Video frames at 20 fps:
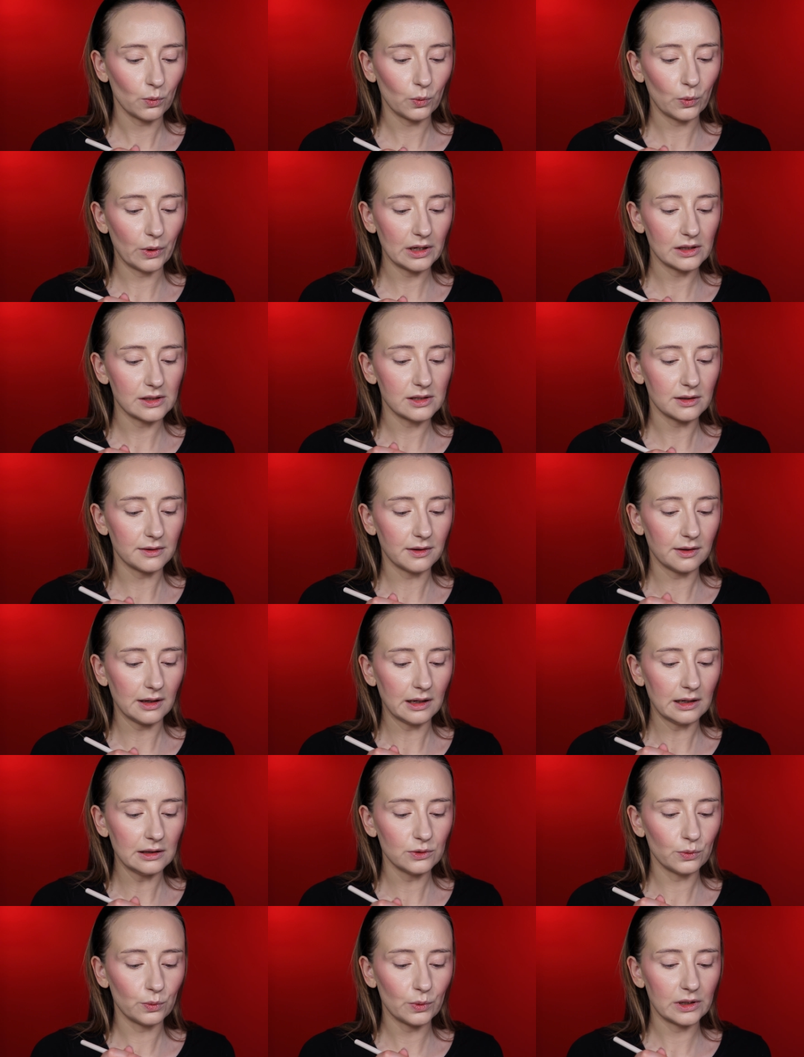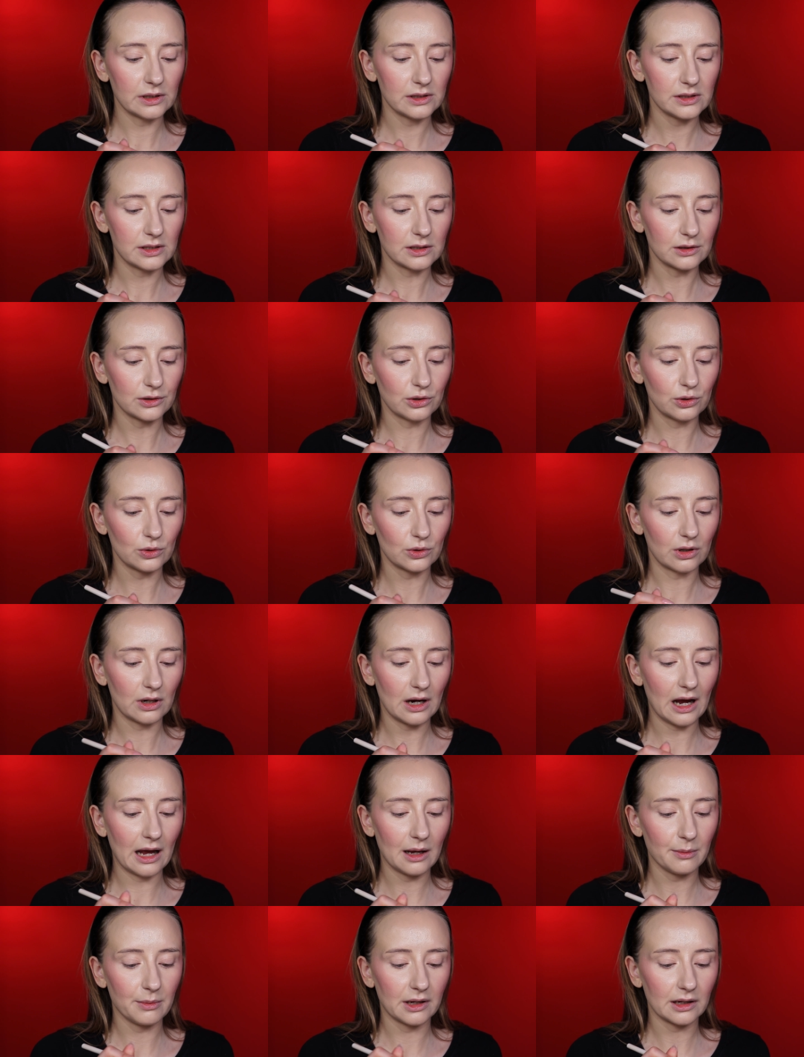Wait till the end. Wait till your
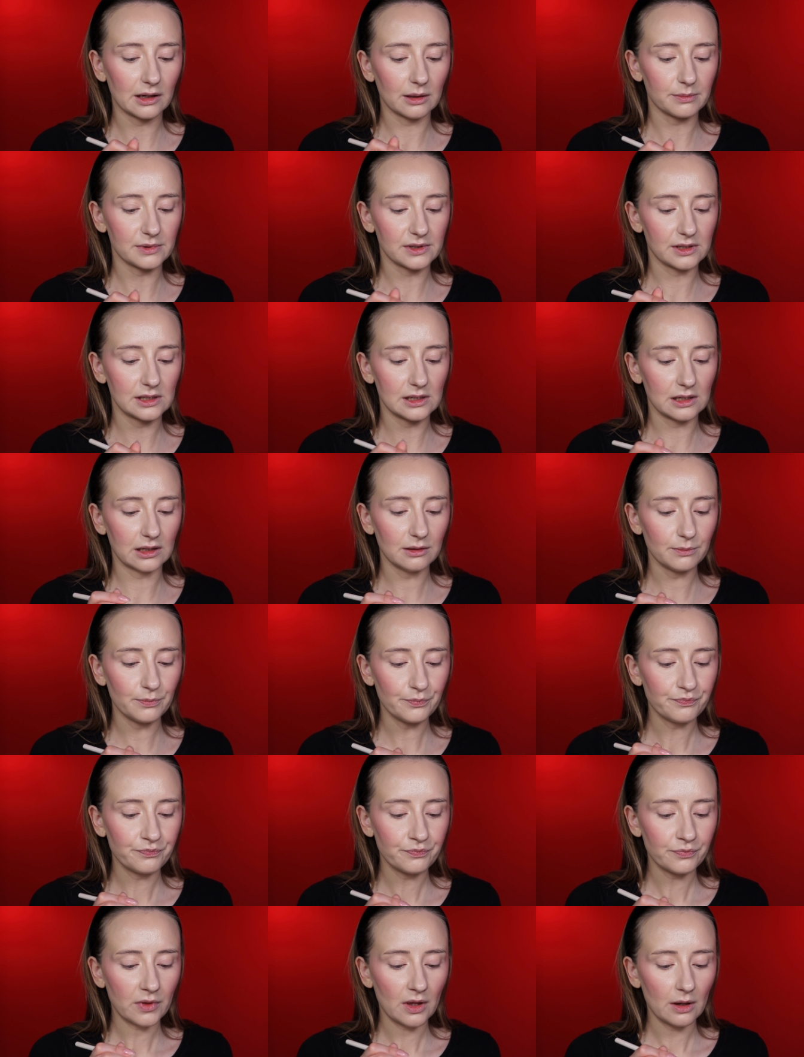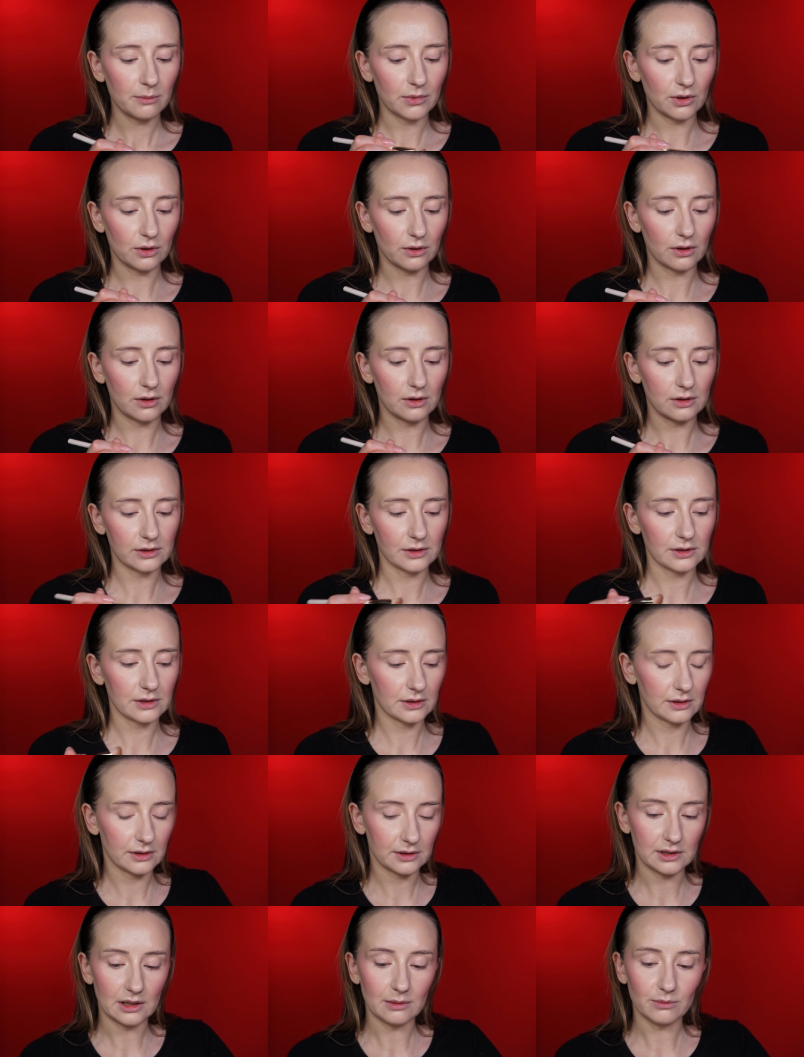eye makeup is done, because
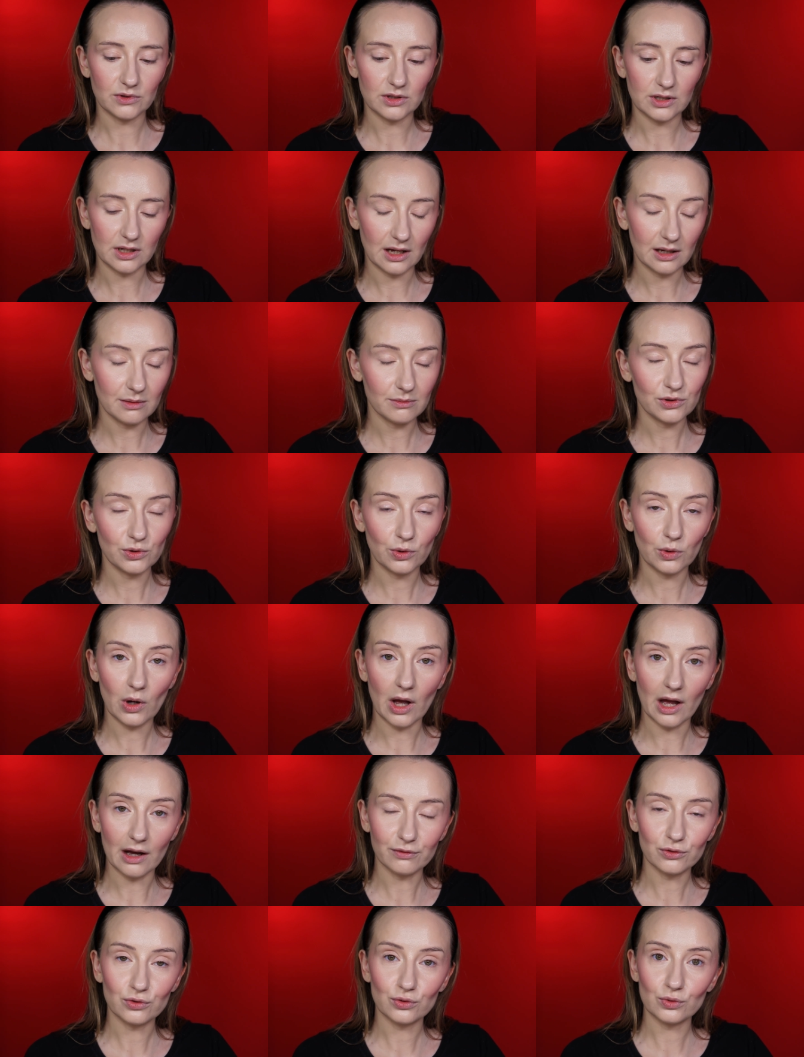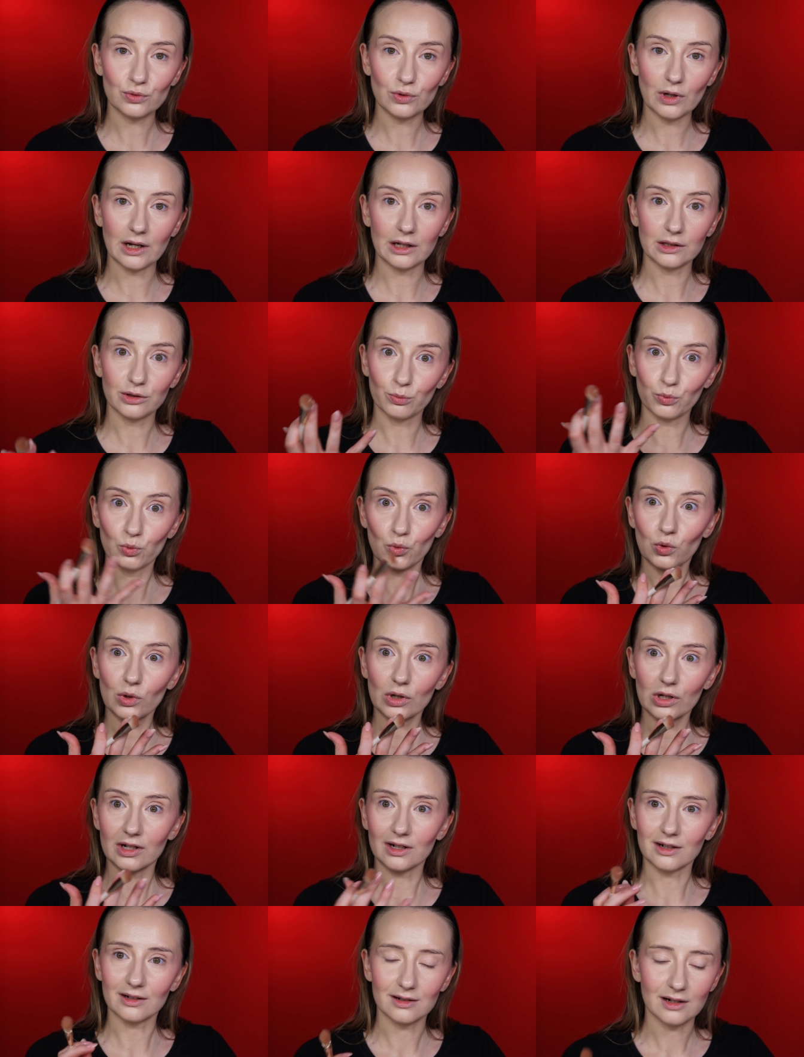sometimes you have to add
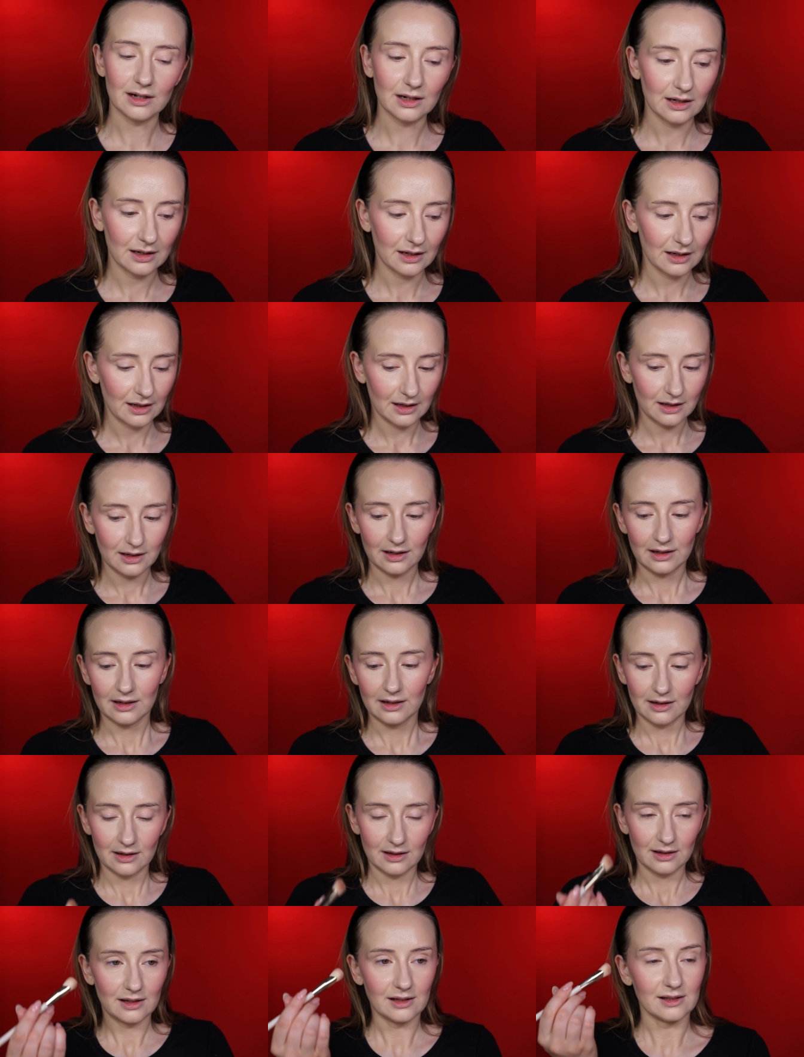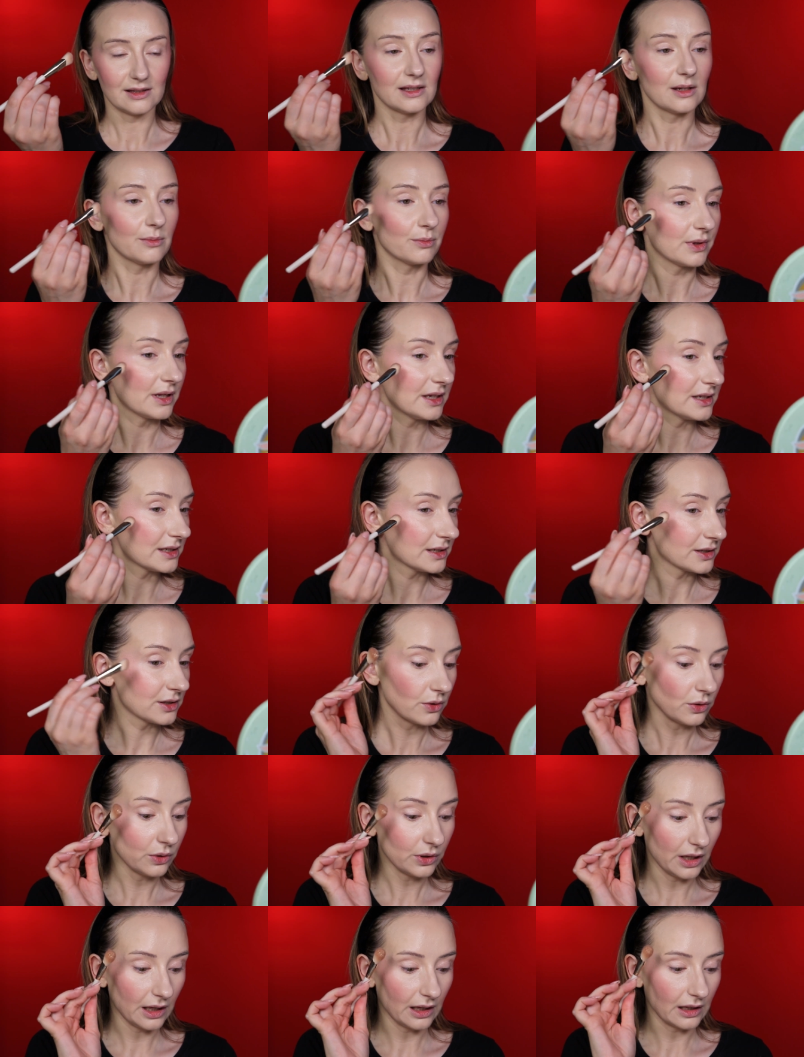more in some places.
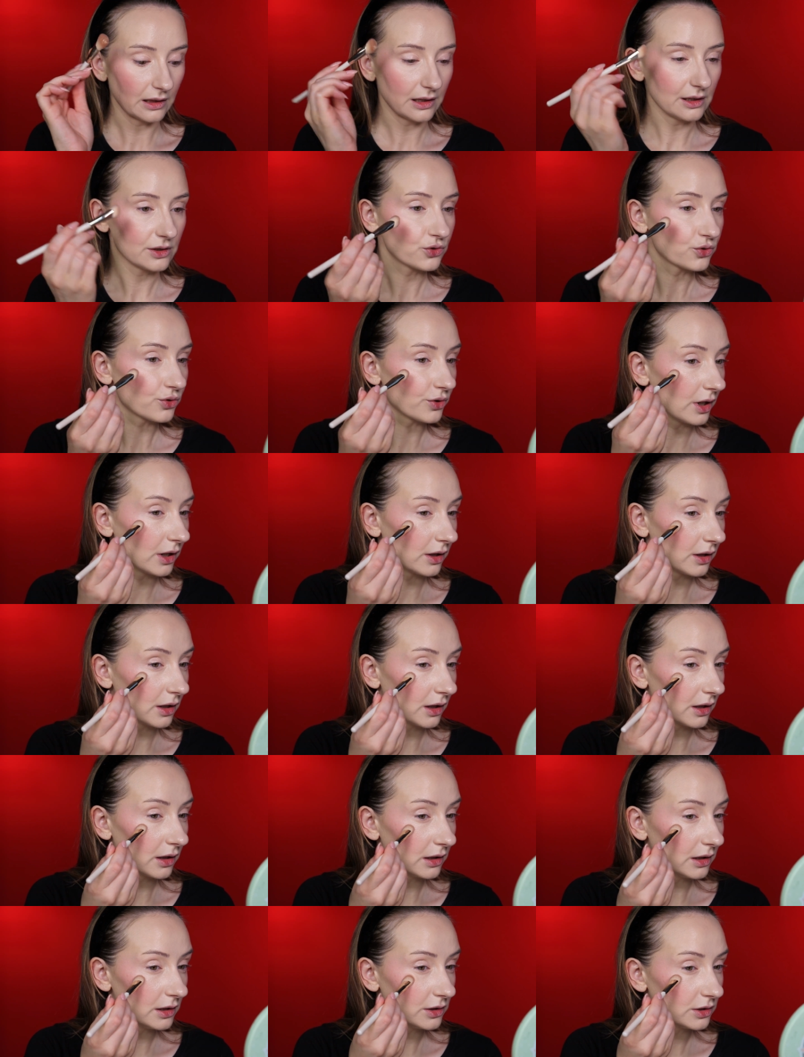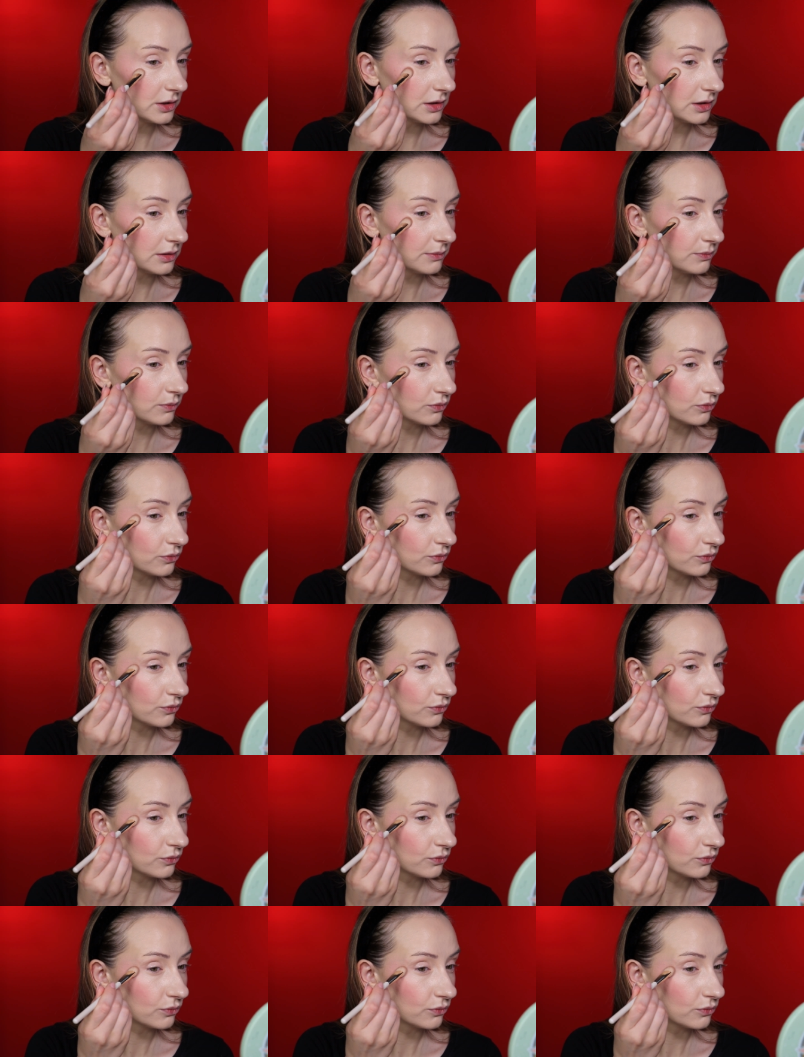Okay, let's try the highlighter.